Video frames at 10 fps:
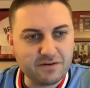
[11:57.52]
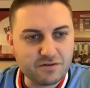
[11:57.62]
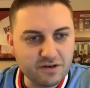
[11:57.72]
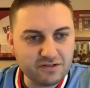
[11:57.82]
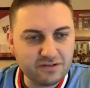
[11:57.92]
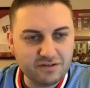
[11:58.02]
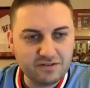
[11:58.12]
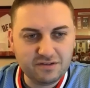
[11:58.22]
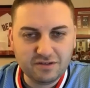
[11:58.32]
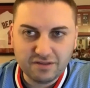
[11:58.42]
Chris, do you
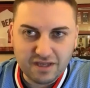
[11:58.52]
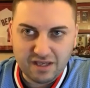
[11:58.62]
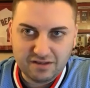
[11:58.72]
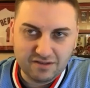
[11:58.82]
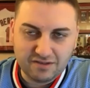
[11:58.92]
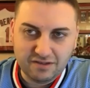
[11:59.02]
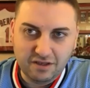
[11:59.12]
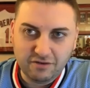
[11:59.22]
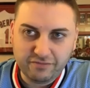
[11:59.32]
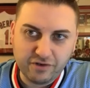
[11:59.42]
still think this
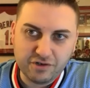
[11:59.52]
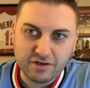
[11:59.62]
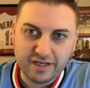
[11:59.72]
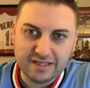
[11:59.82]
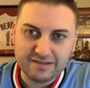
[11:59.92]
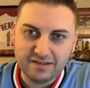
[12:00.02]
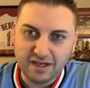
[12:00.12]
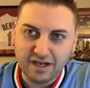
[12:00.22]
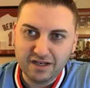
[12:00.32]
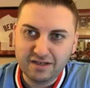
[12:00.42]
deal for sure gets
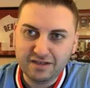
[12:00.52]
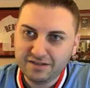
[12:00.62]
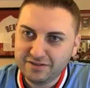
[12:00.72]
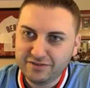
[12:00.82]
done?